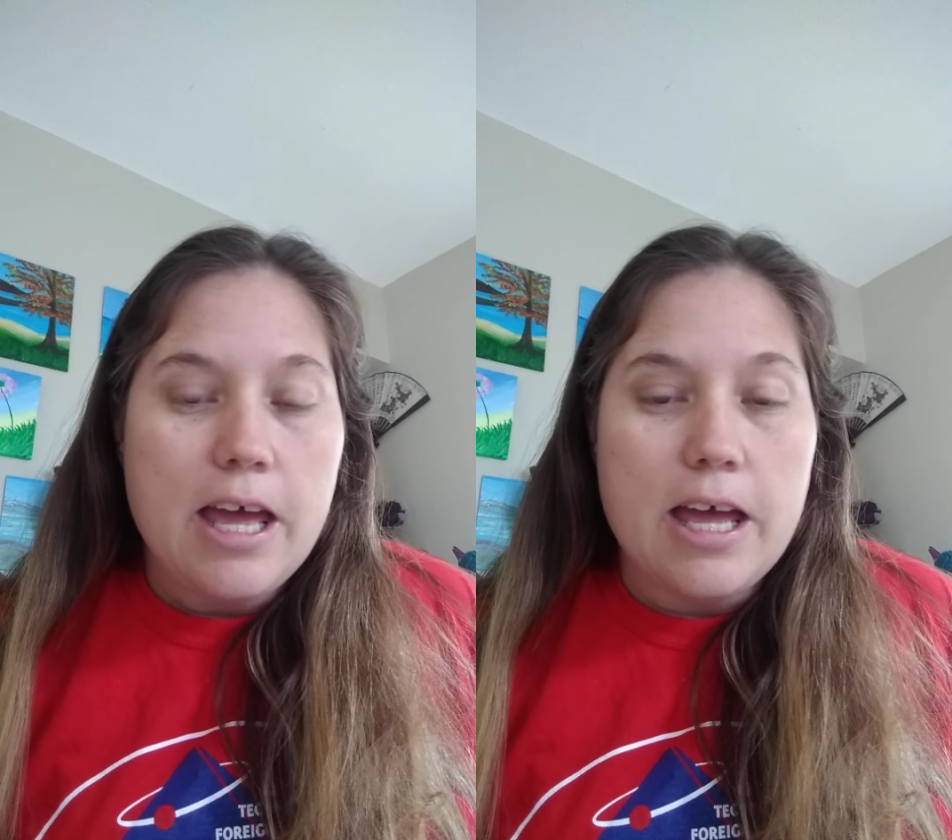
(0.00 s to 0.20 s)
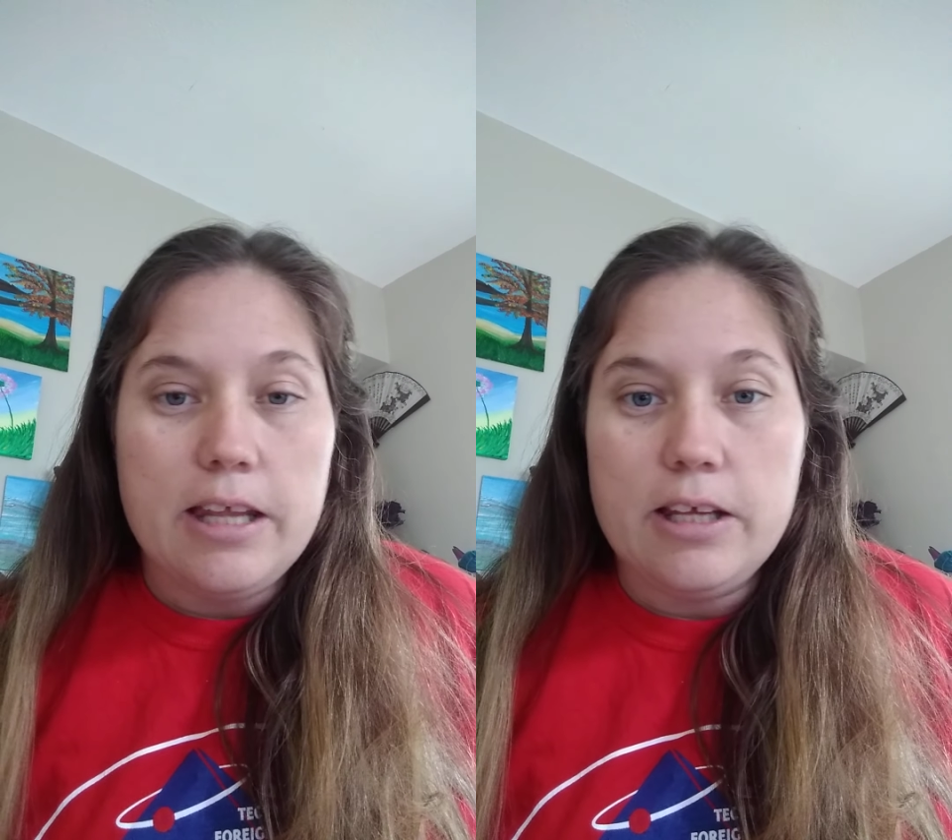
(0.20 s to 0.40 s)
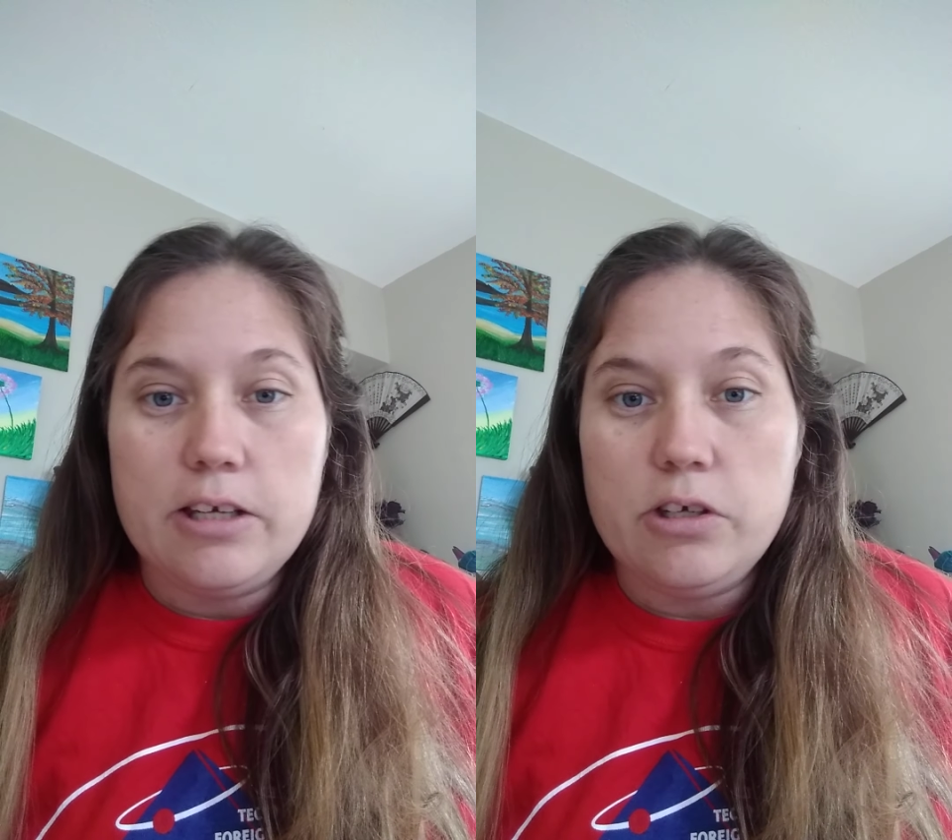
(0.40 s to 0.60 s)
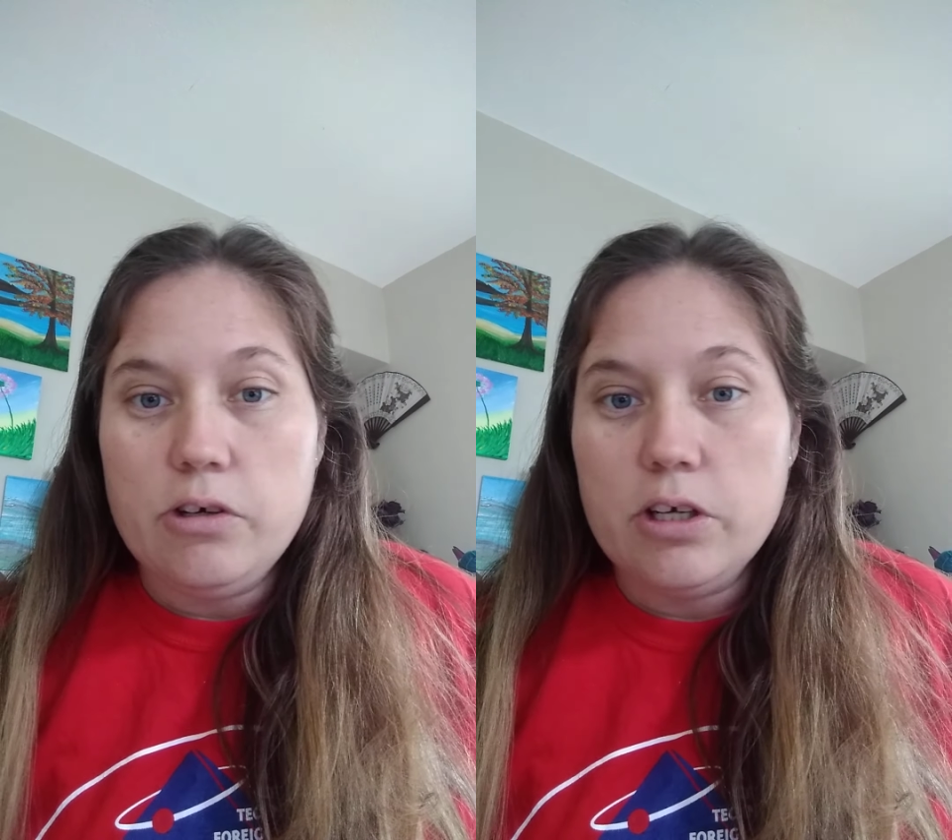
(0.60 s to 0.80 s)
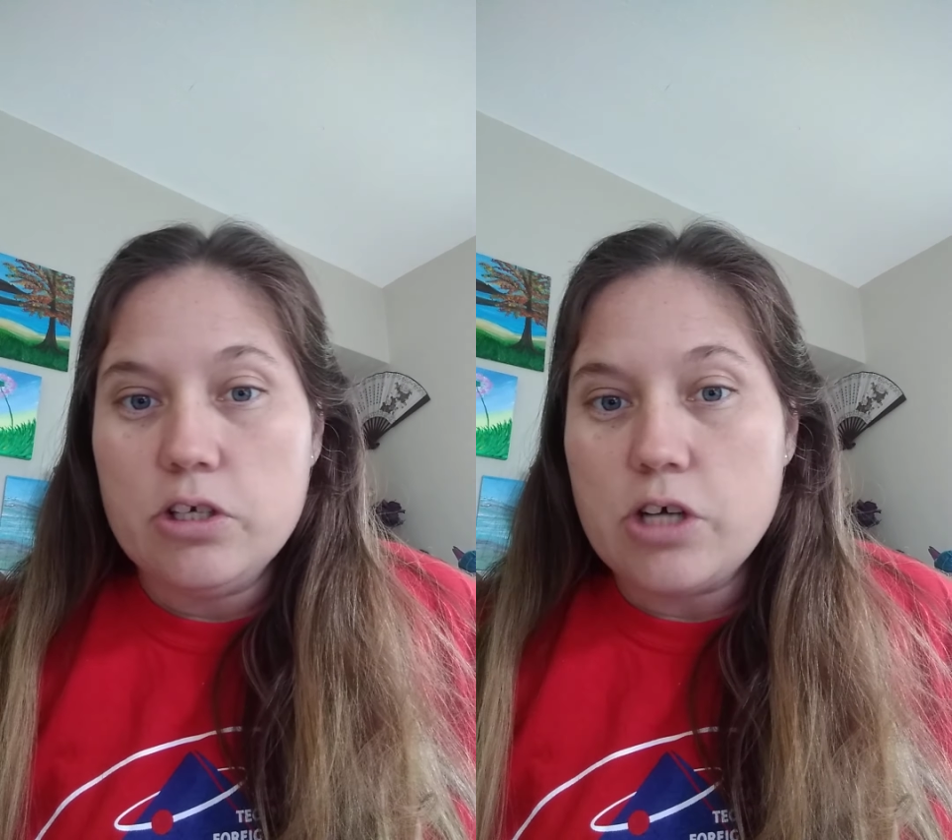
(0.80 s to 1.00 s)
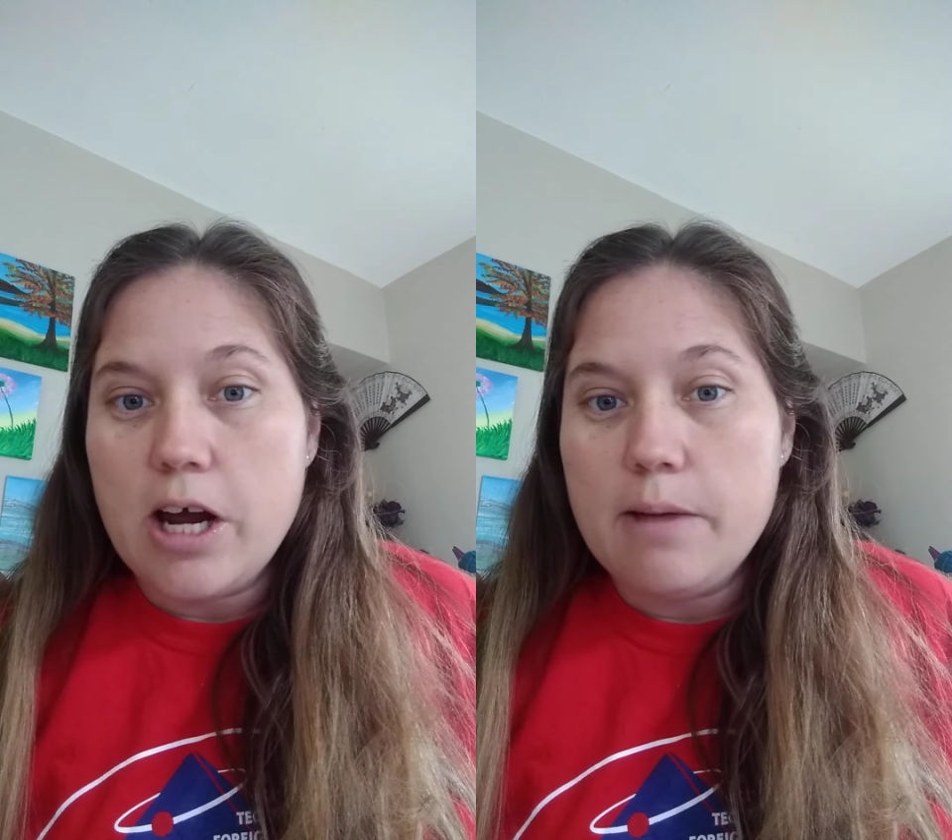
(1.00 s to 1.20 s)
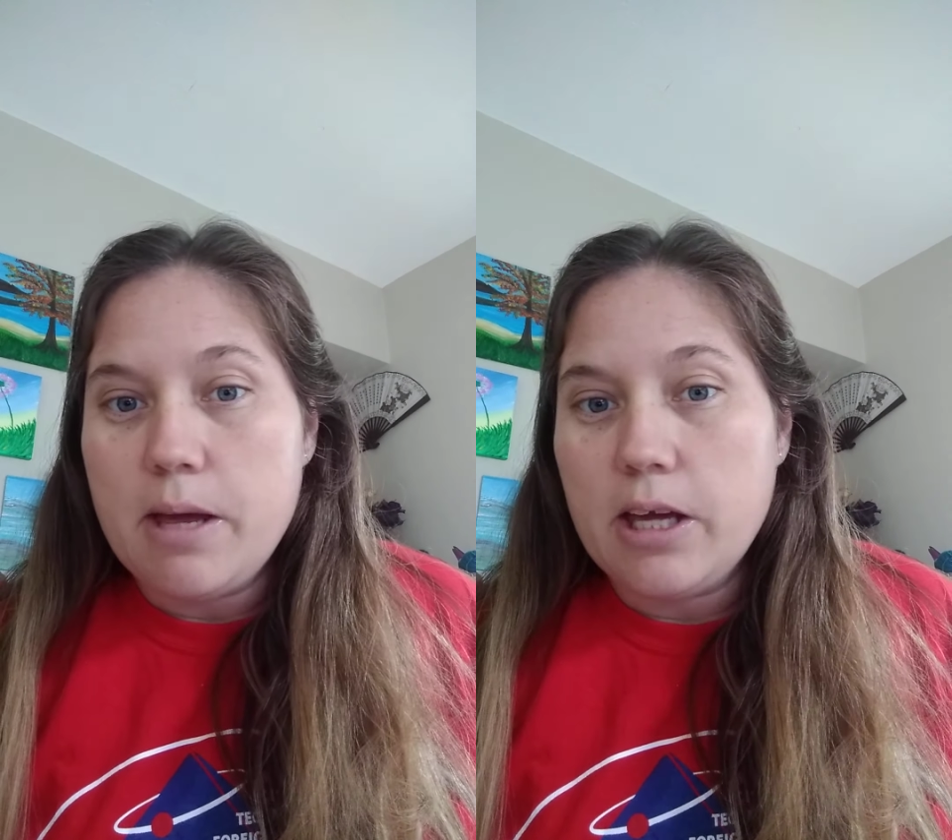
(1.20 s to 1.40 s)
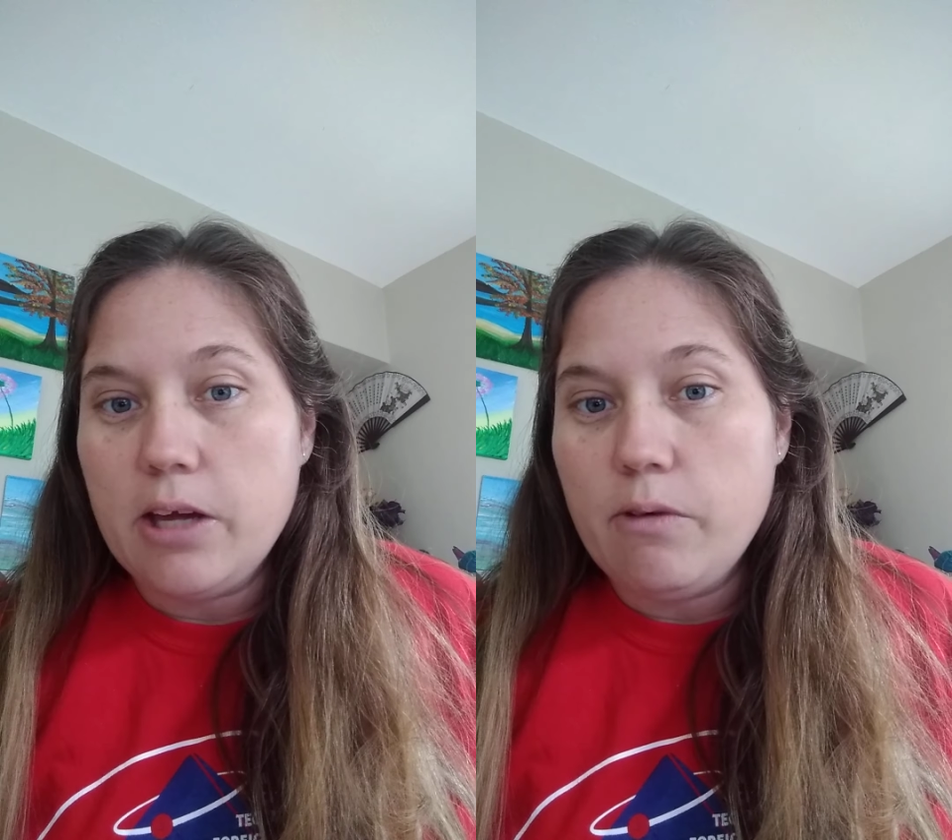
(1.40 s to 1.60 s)
and then you can try
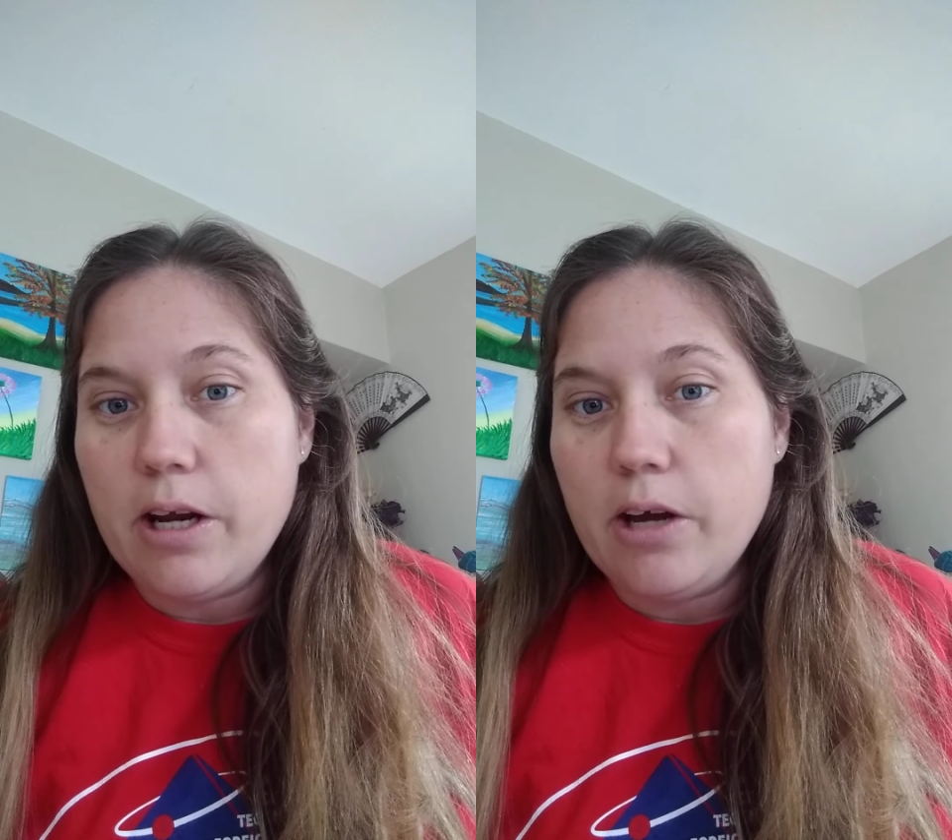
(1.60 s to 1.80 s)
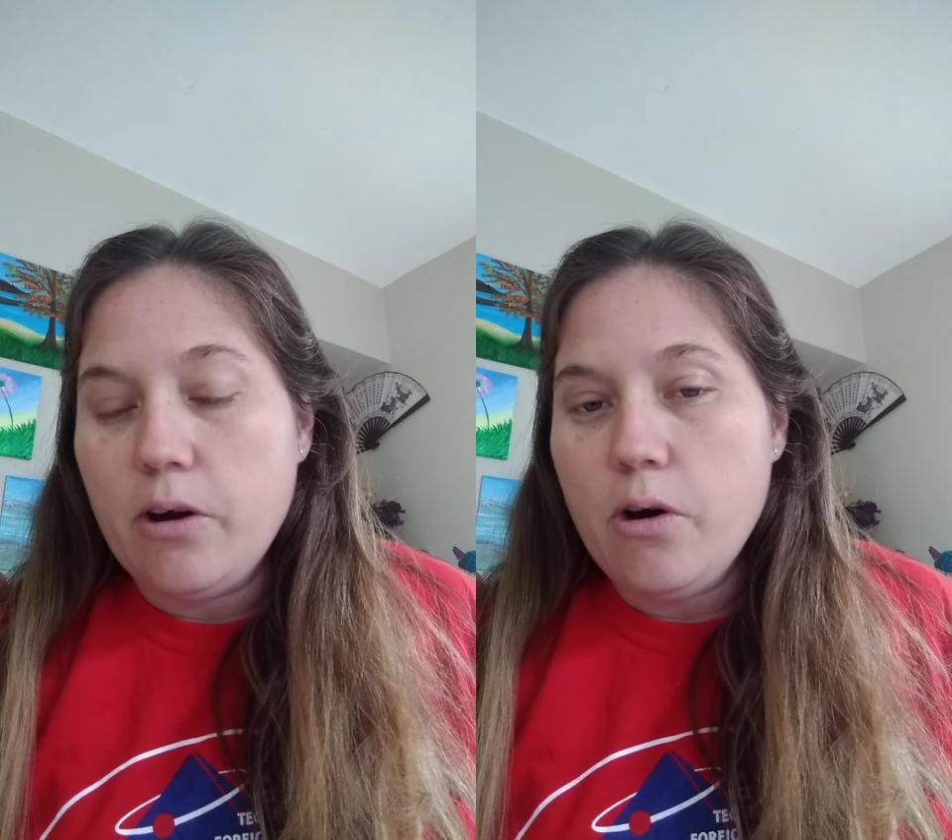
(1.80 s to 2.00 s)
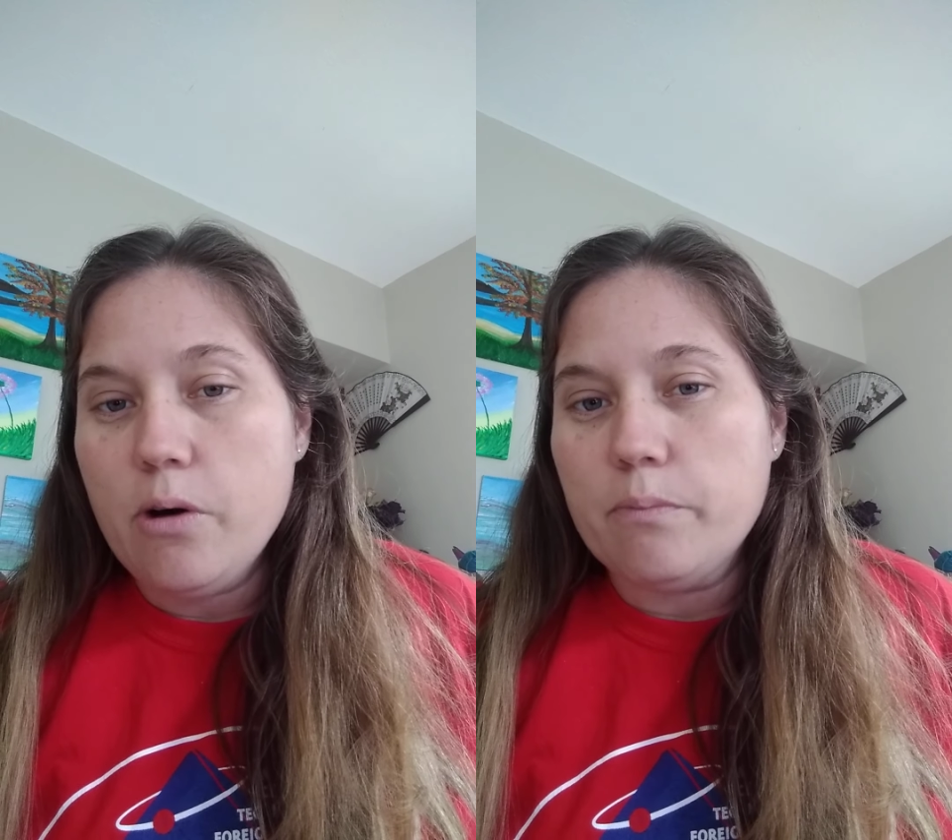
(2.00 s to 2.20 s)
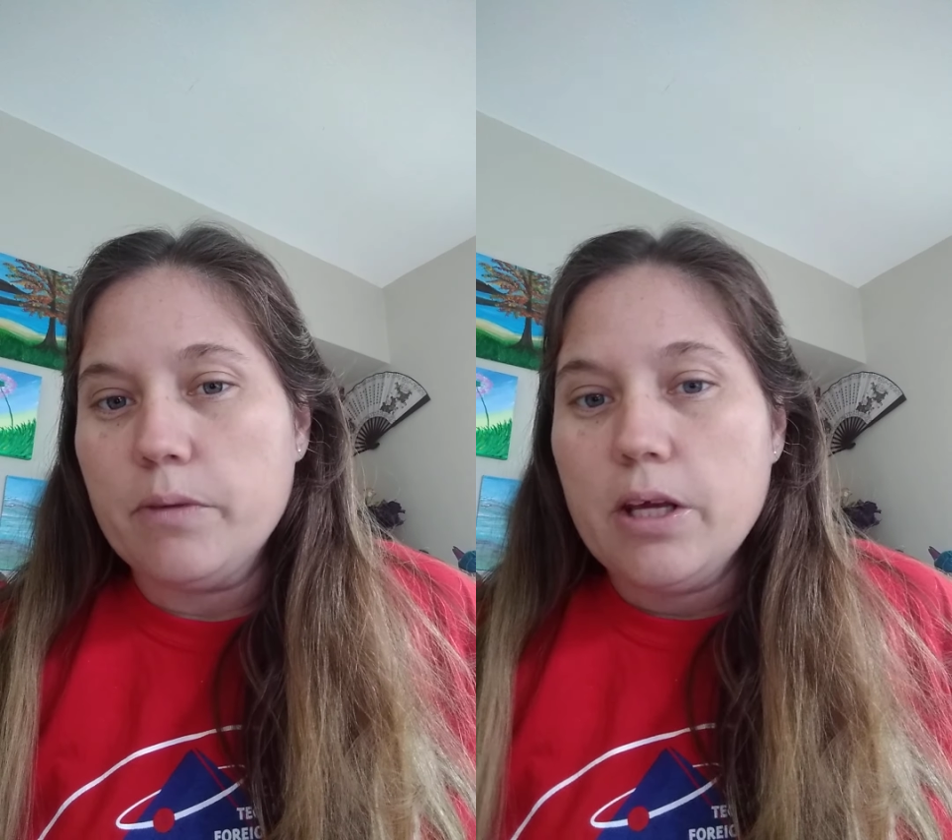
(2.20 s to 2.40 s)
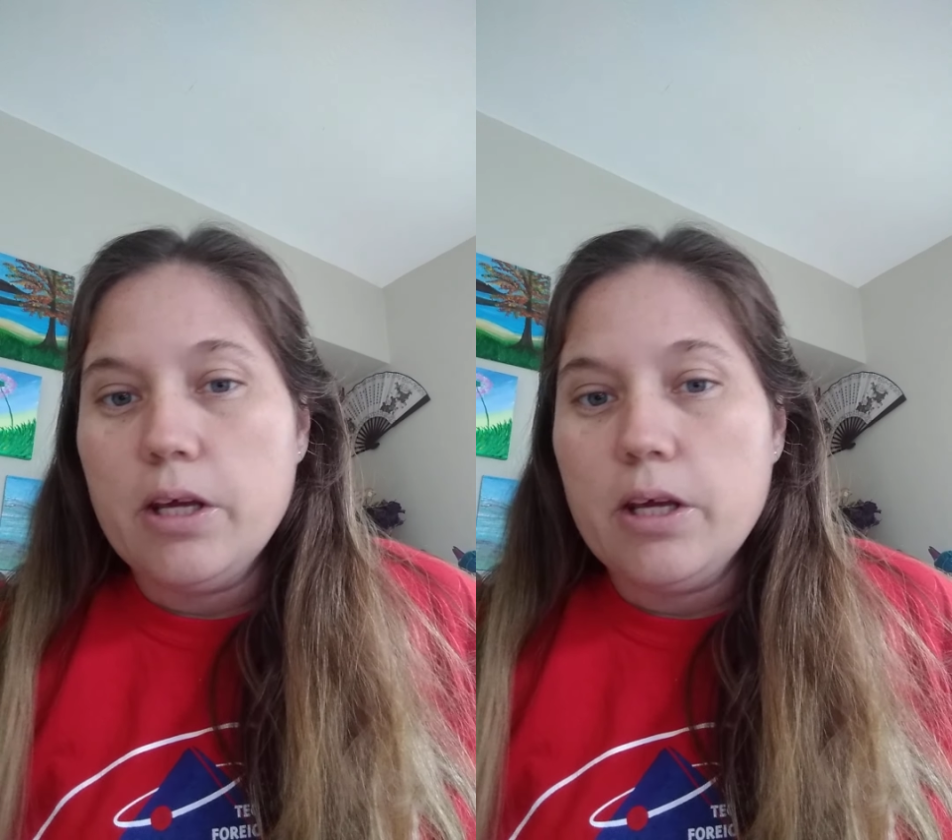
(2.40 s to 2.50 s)
making one at home.